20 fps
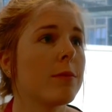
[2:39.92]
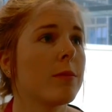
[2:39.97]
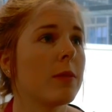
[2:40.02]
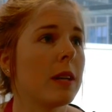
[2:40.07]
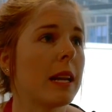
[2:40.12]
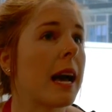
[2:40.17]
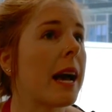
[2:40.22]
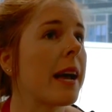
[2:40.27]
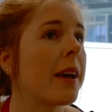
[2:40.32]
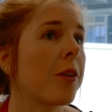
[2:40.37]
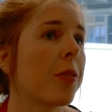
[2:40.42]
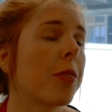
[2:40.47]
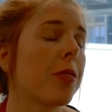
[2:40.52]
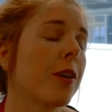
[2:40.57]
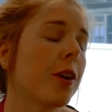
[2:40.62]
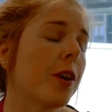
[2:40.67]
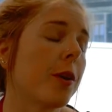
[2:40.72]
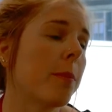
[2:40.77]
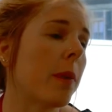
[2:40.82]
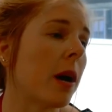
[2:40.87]
rely on
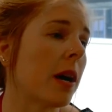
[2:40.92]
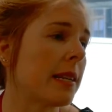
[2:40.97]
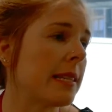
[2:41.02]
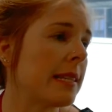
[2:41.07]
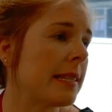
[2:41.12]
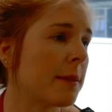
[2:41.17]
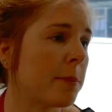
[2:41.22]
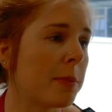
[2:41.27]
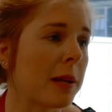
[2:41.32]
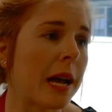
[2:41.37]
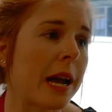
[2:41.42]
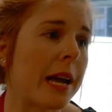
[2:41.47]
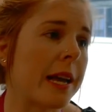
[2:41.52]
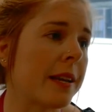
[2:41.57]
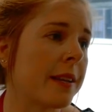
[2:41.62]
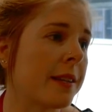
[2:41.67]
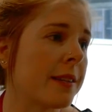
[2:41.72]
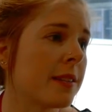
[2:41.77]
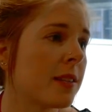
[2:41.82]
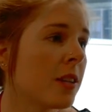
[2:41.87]
third-party
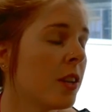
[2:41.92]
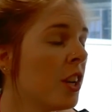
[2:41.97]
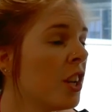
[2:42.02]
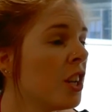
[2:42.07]
suppliers